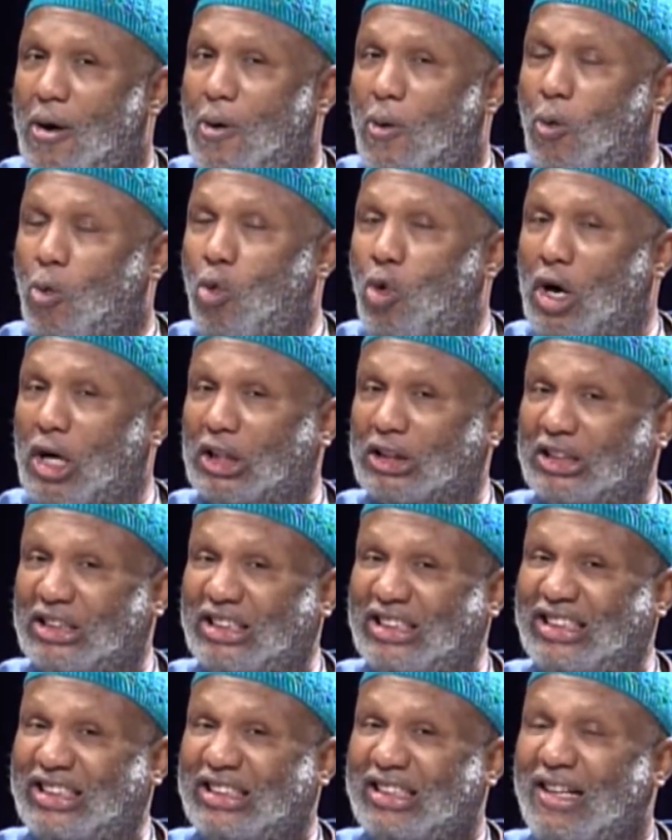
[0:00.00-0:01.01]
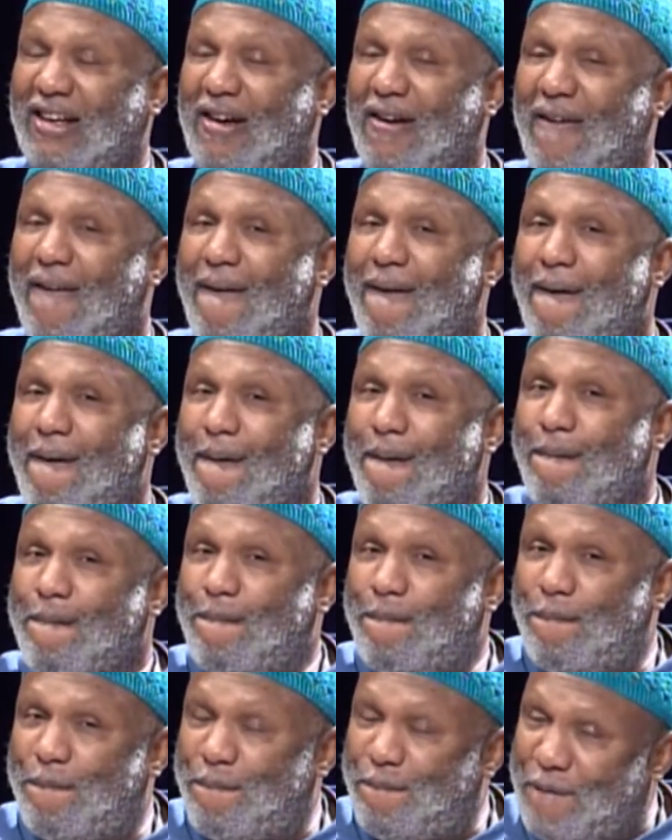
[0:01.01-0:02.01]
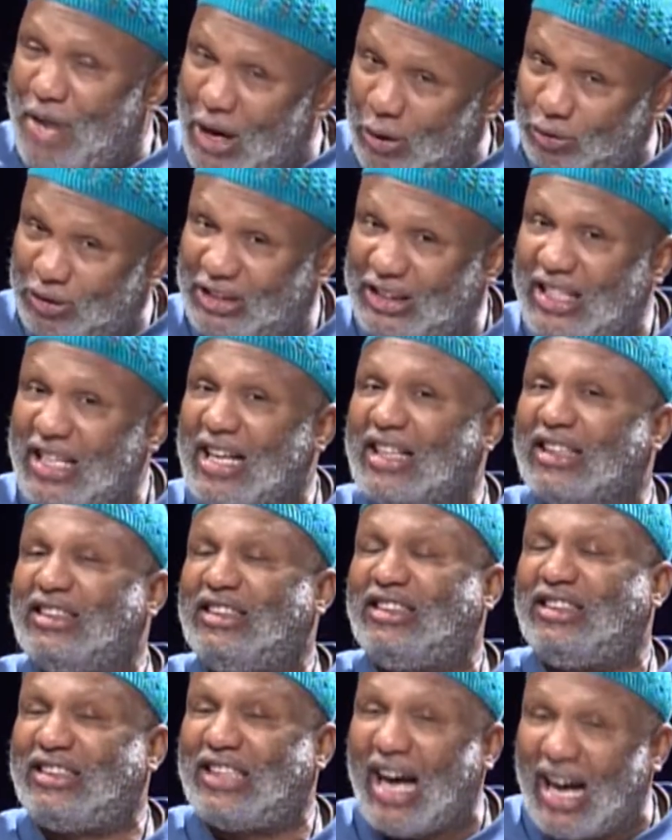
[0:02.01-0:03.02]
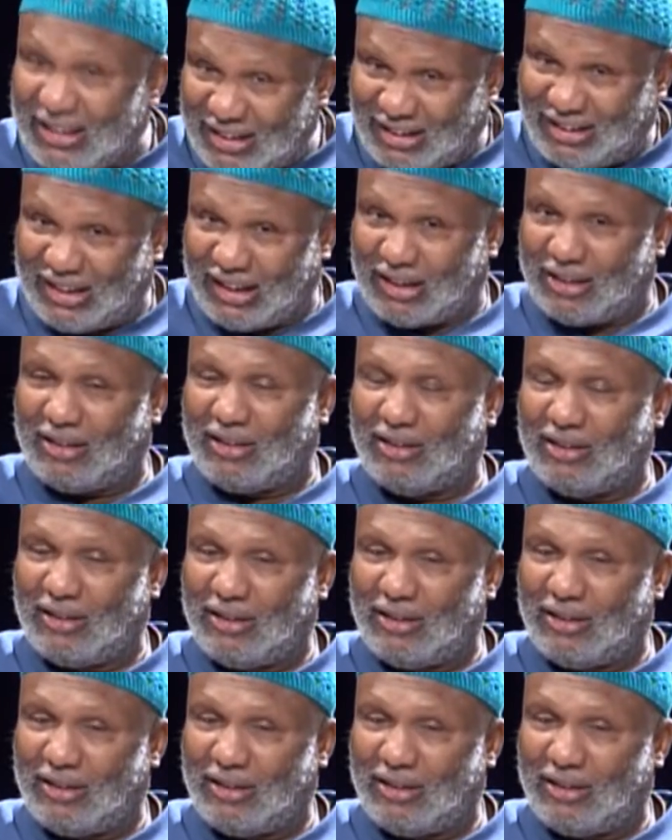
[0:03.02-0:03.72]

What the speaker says: was filthy and toxic,